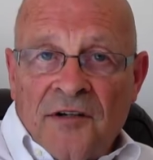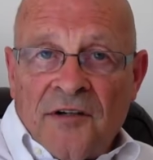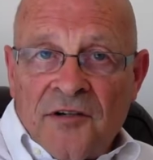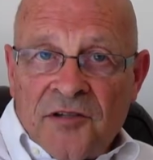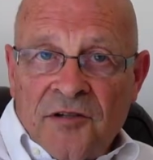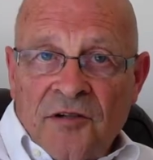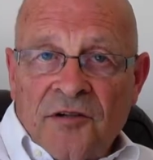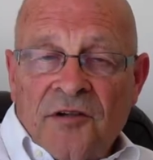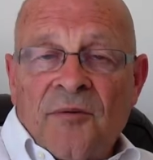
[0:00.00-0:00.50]

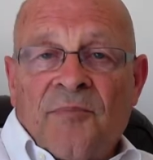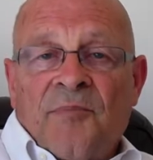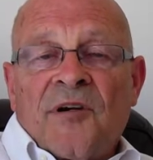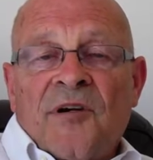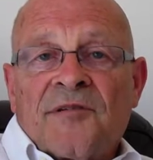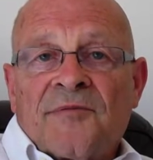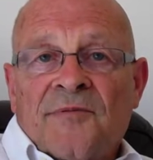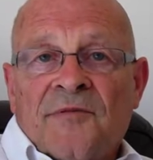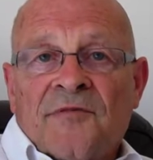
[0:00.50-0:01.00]
should the
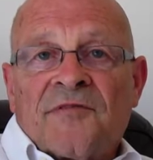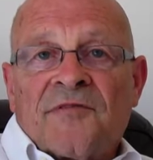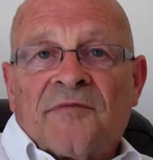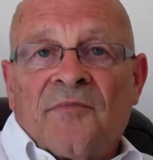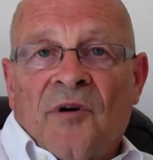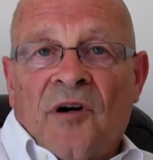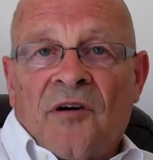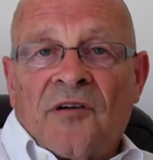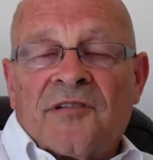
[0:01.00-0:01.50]
principles of
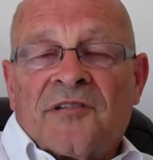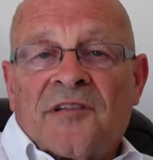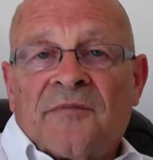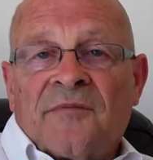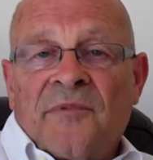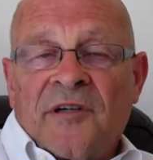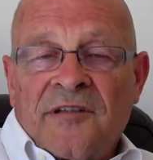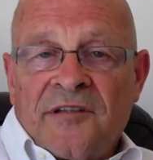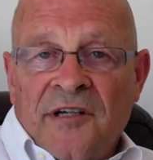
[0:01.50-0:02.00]

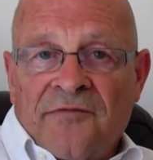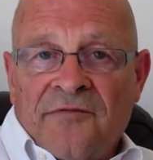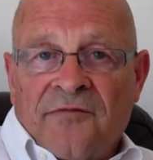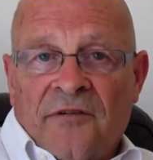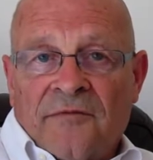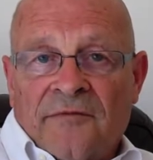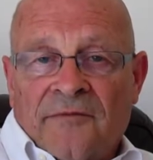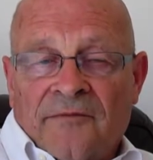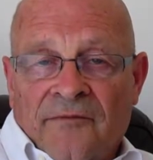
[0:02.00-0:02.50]
marketing be
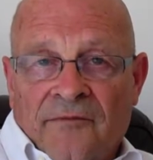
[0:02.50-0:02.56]
different?